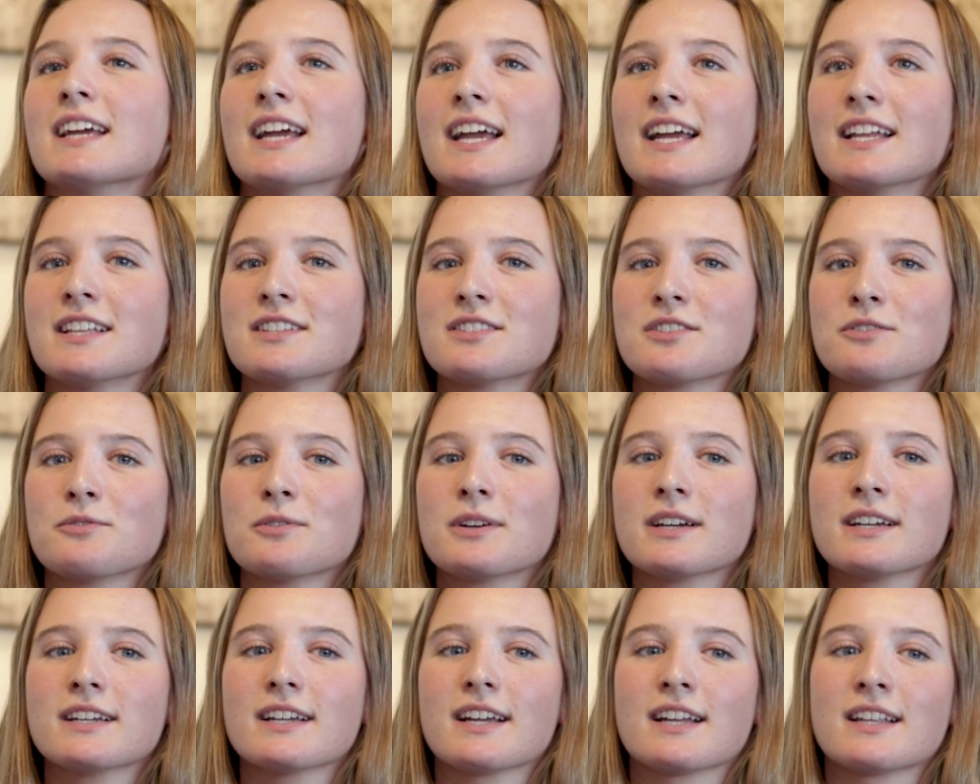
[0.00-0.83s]
into
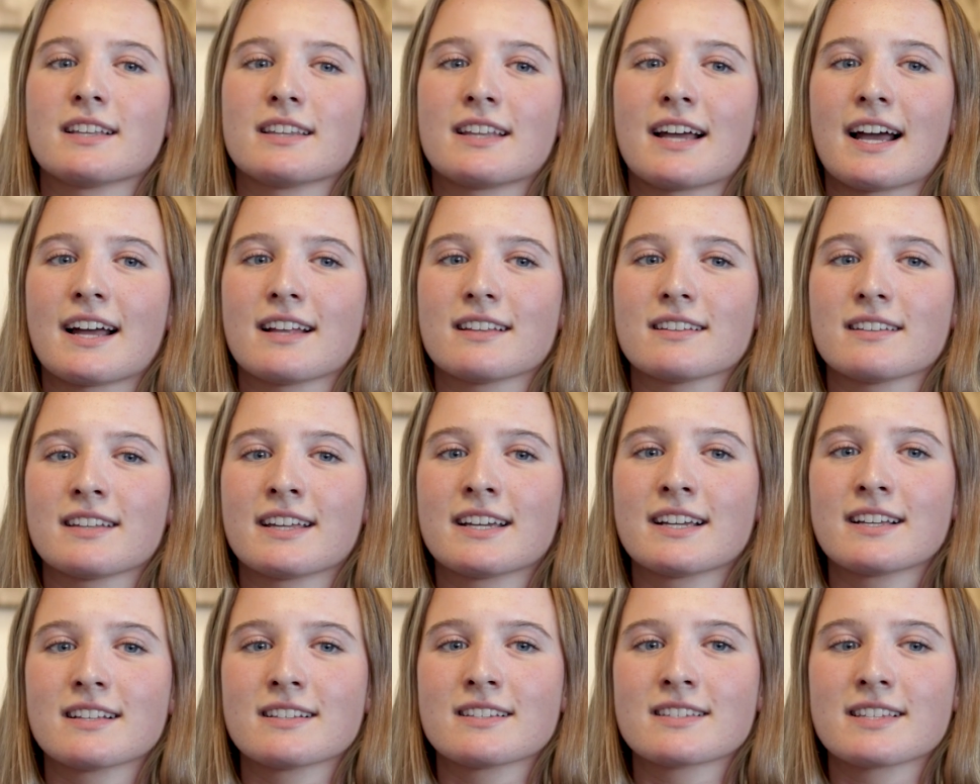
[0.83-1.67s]
it, and that
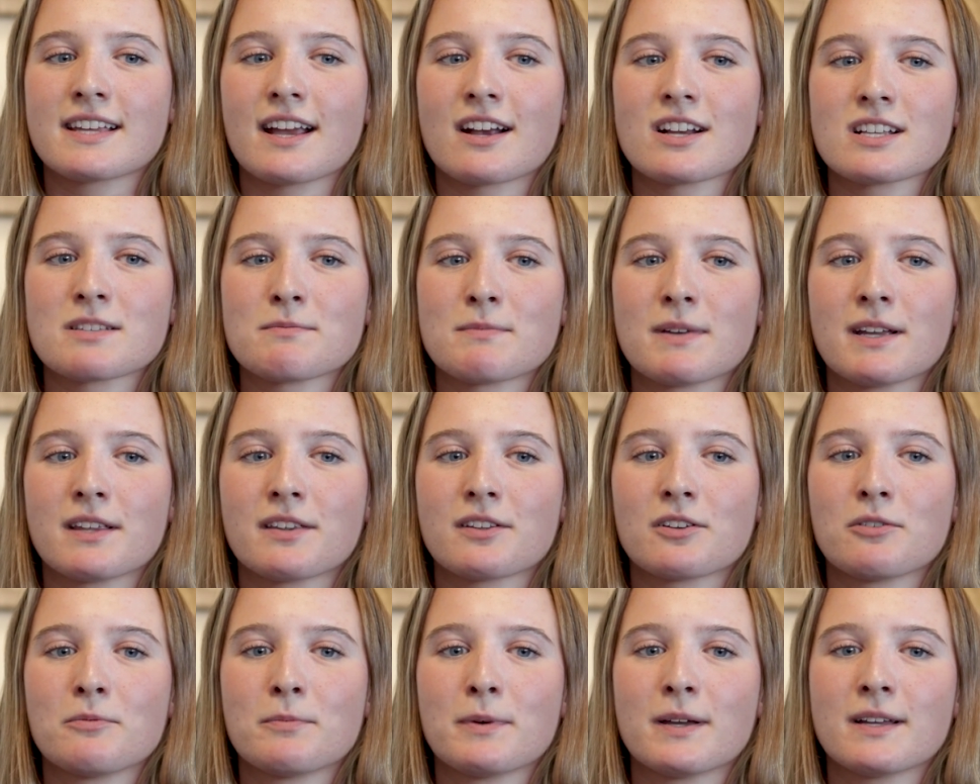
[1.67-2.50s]
like scares me a
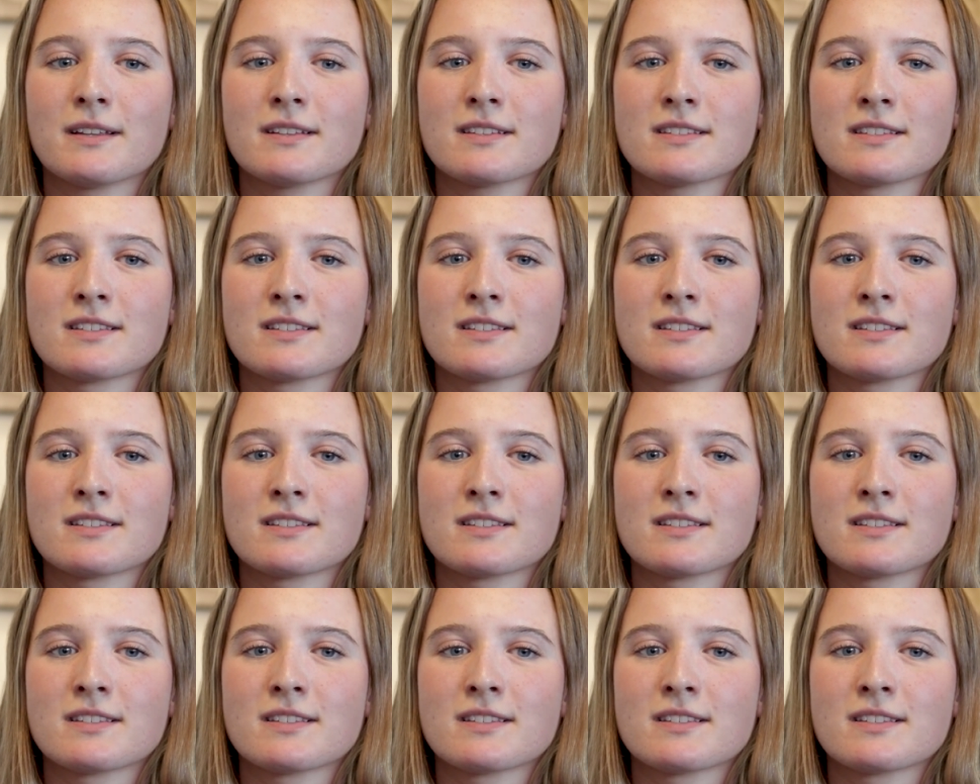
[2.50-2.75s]
little bit.